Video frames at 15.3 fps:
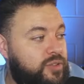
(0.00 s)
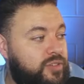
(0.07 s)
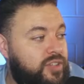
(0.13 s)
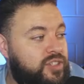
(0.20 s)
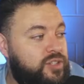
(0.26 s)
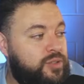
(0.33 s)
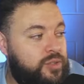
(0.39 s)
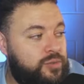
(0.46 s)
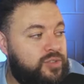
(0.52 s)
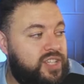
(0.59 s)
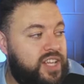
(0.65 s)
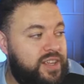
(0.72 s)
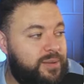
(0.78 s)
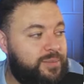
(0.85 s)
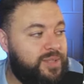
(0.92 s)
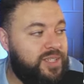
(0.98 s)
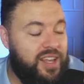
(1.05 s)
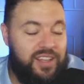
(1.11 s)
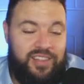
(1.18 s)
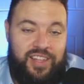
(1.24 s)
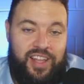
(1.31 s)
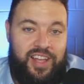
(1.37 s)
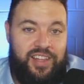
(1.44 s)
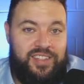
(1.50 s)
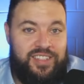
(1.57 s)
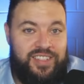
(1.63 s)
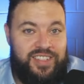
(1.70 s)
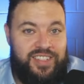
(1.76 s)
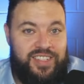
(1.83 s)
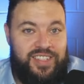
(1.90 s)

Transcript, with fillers: So these are two teams that